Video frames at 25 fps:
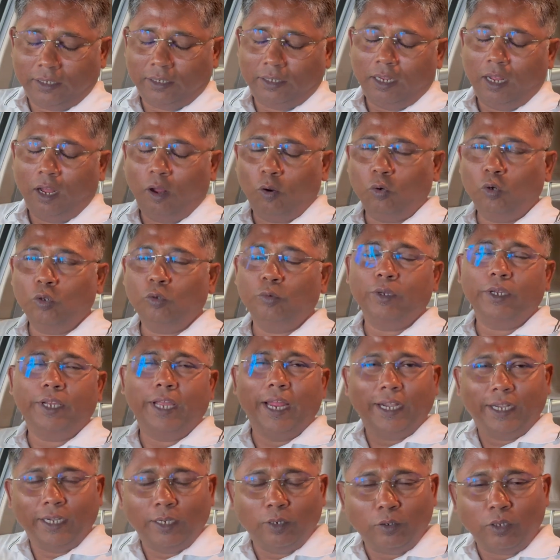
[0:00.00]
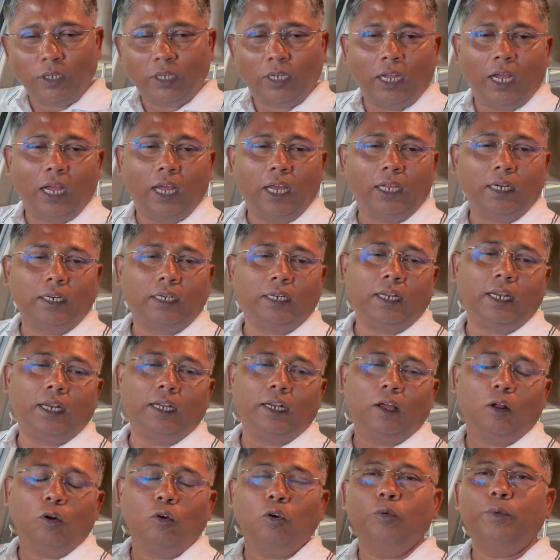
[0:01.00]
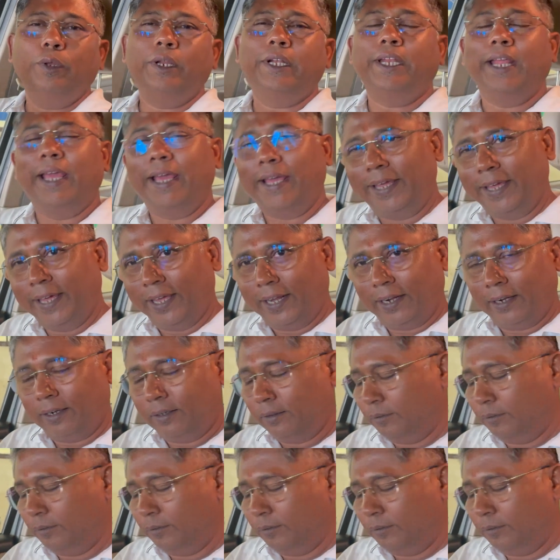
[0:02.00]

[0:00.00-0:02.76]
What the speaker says: How do we get into the car and how do we take care?